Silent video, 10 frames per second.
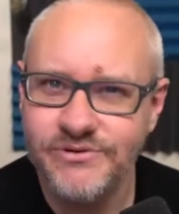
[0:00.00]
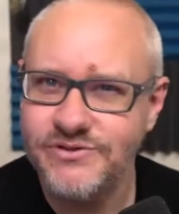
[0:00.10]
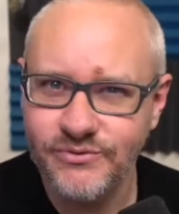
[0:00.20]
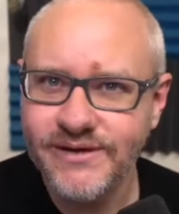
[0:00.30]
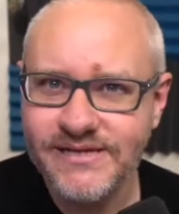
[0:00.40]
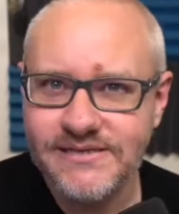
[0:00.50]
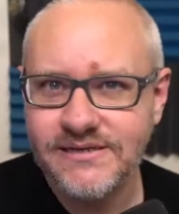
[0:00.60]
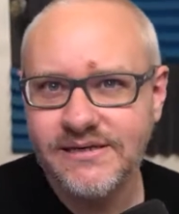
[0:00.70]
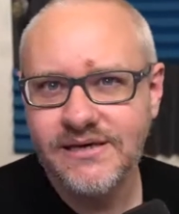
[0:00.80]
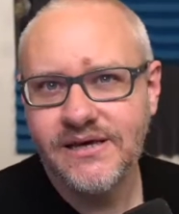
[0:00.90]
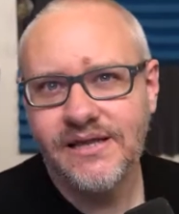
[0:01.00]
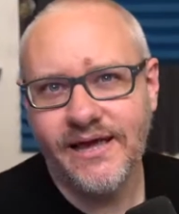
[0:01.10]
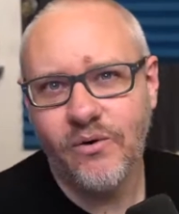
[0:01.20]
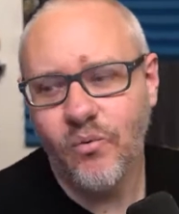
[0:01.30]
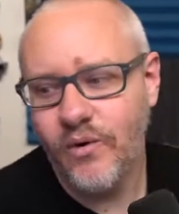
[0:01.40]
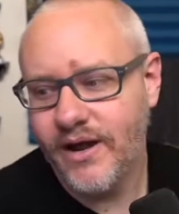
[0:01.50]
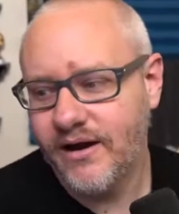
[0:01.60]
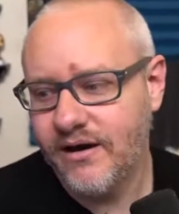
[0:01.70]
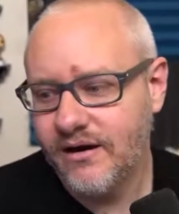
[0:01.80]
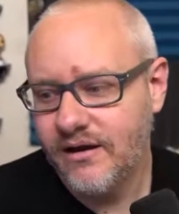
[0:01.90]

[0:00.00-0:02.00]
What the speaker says: do it, like where